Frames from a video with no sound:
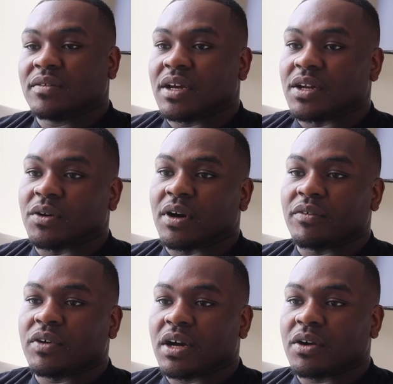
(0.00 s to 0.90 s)
and I know
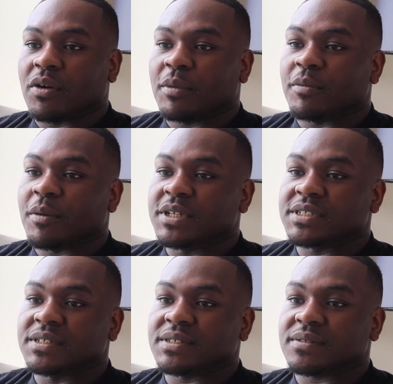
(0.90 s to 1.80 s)
I've got to go about my
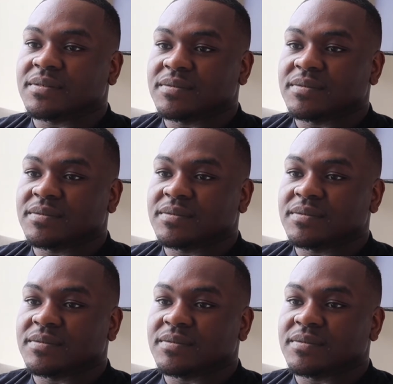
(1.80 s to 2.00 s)
business.